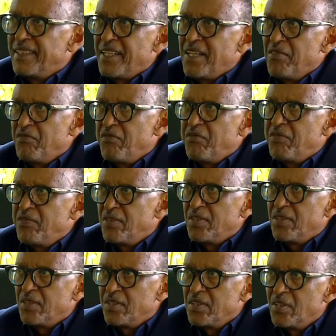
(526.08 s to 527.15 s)
gave uh,
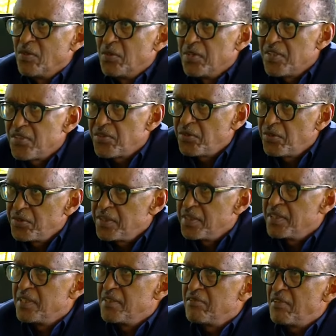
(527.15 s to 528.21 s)
or
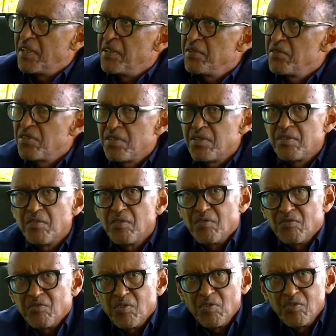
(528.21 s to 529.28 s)
distorted the values
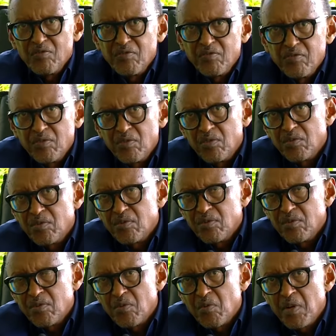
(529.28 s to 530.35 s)
of, of
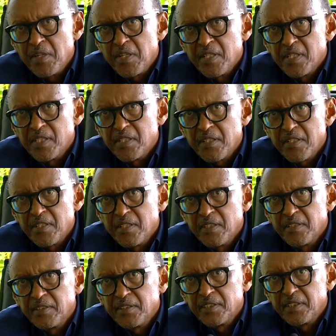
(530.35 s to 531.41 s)
Rwandans.
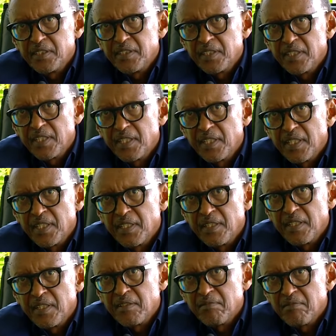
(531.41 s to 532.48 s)

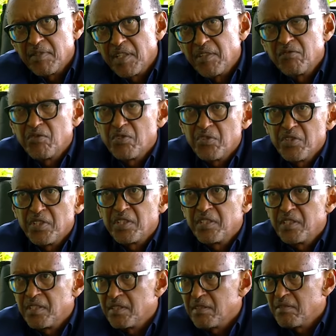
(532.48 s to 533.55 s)
And, and
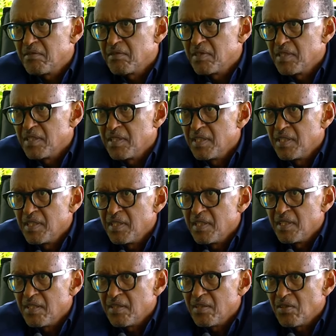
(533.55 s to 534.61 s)
unfortunately,
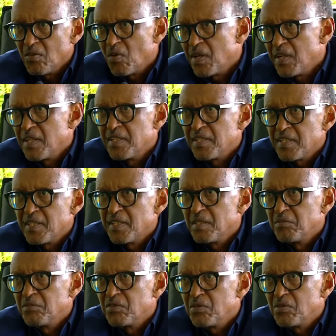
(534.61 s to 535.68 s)
Rwandans
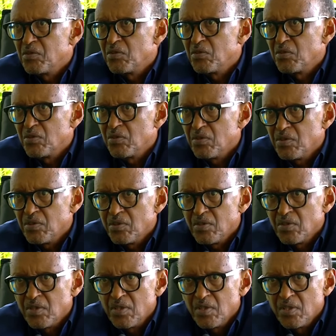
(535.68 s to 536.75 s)
came to
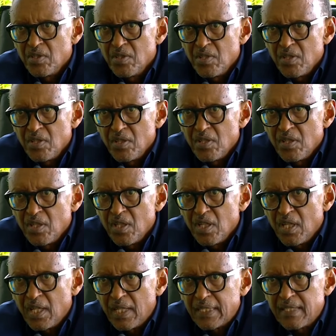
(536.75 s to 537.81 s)

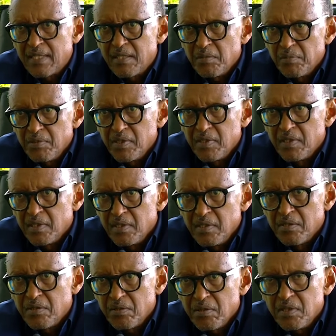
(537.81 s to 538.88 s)
accept the
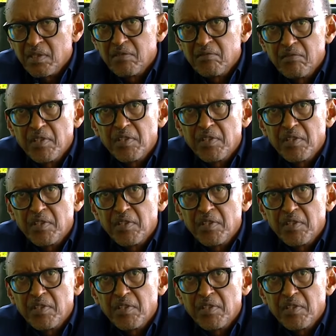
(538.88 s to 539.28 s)
distorted